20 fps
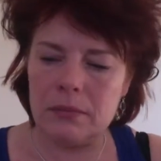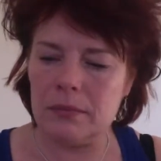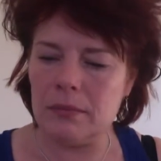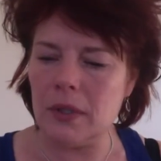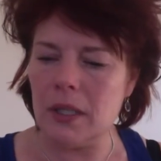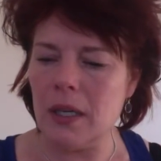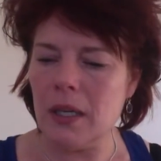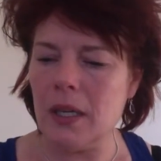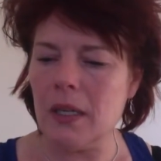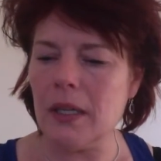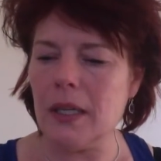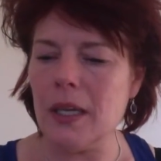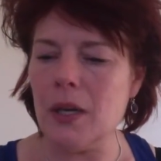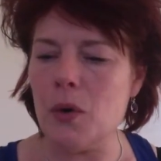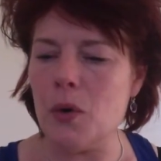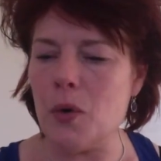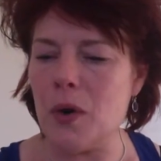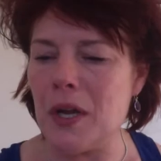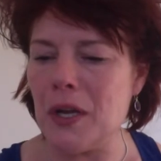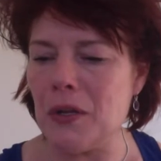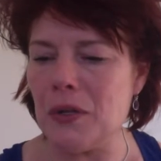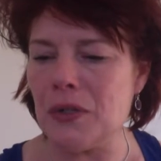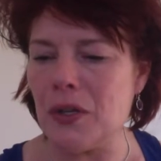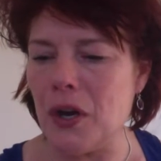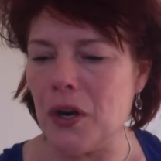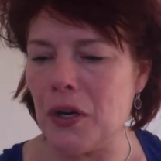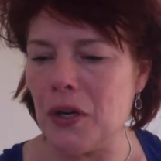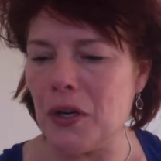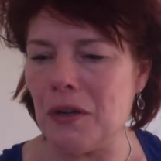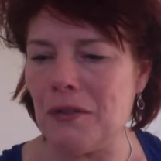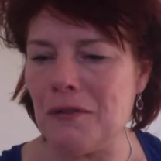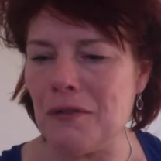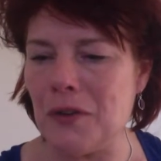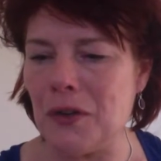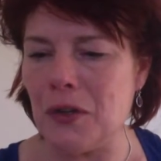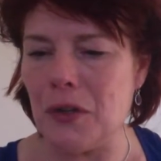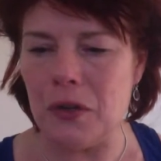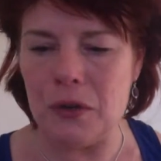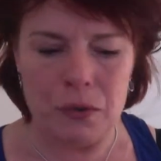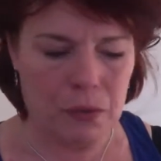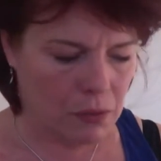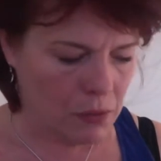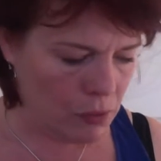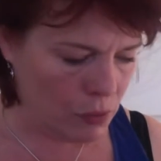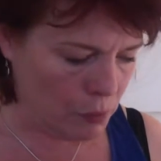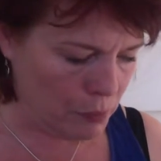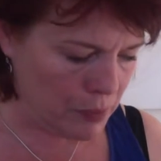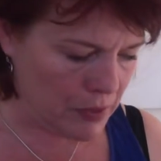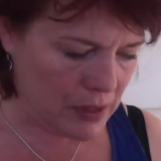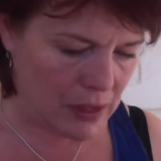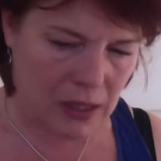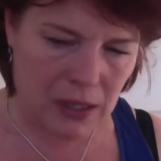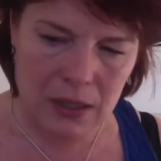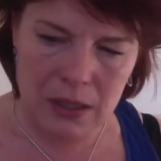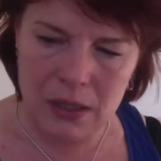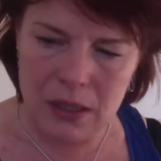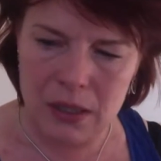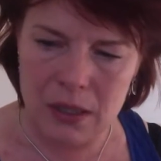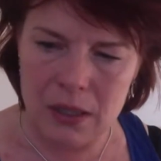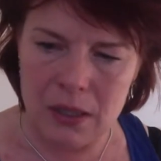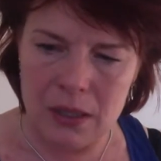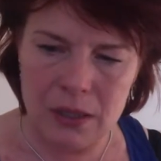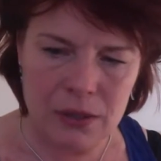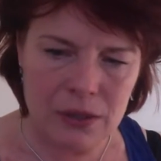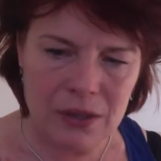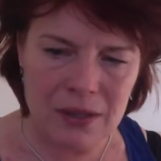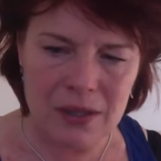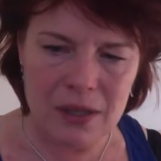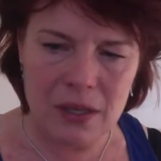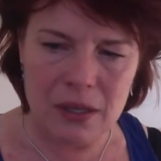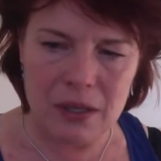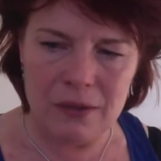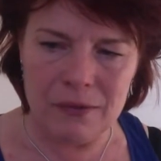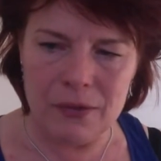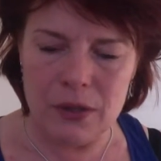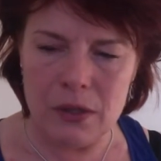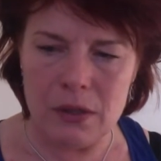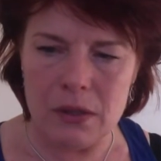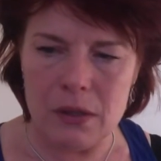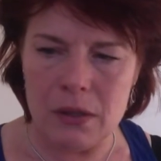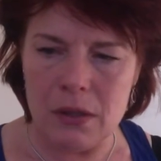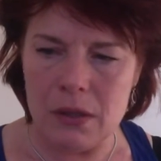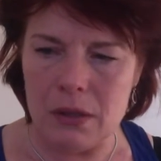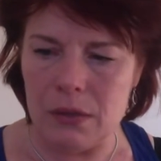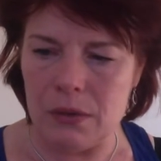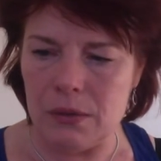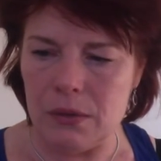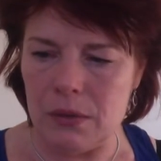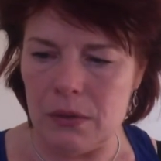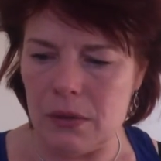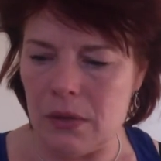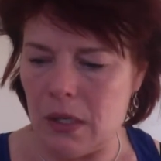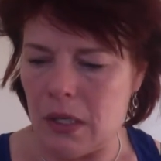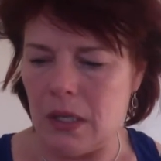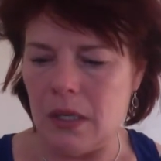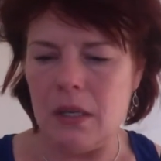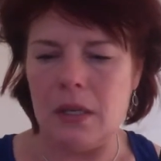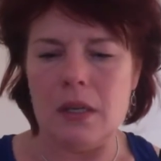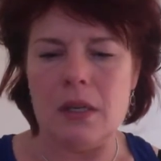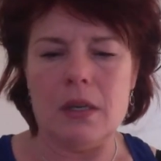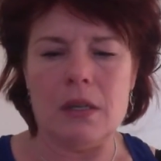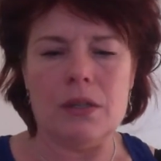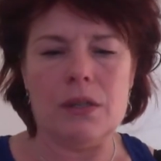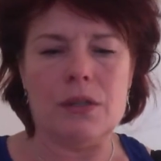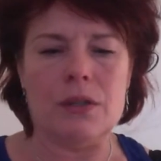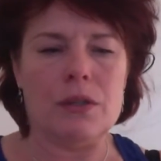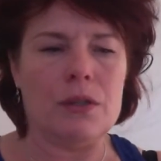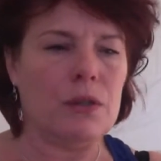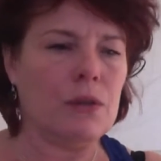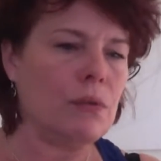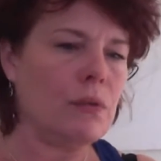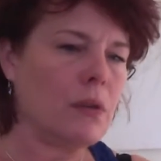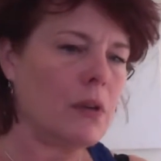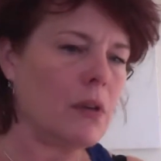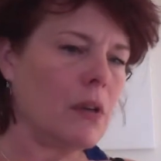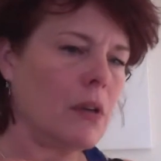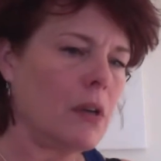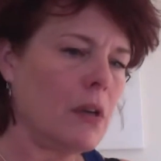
Luckily, oils are good for you. Oopsie, they're just not good for your clothes. Shoot.